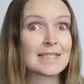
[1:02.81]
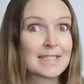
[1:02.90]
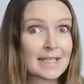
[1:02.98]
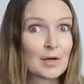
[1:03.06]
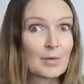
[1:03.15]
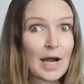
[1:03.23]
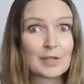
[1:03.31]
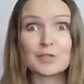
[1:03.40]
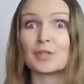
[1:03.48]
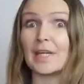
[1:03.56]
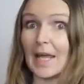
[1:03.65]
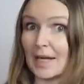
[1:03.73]
Stick around
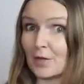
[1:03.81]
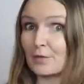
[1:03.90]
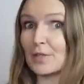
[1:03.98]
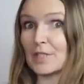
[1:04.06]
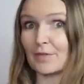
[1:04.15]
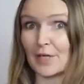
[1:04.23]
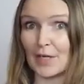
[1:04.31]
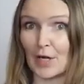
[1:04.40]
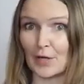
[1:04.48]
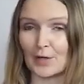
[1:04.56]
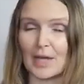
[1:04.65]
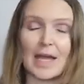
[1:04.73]
to the end of this
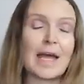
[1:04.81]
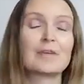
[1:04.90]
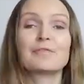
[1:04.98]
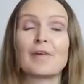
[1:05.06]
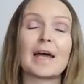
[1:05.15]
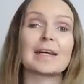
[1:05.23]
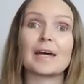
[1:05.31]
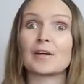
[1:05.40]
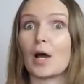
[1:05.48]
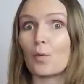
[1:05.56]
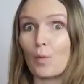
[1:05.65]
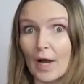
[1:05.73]
video and find out
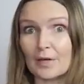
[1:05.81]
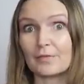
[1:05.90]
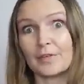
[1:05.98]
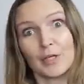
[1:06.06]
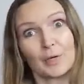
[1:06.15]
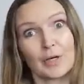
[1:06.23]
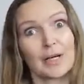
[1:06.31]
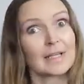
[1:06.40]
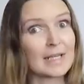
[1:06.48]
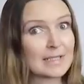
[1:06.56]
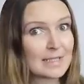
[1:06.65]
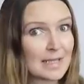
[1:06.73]
how one viewer
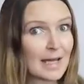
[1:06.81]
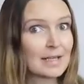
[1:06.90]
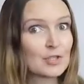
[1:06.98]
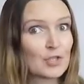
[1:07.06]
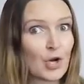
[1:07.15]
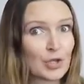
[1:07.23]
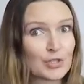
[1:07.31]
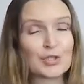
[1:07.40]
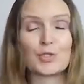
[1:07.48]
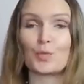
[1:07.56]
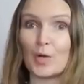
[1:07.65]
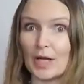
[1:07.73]
can stand a chance
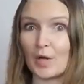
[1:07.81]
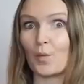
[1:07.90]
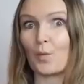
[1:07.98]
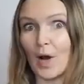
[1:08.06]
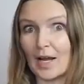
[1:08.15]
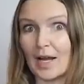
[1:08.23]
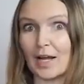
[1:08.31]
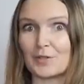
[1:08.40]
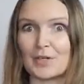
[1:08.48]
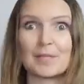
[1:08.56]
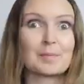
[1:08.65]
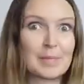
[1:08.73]
to win 100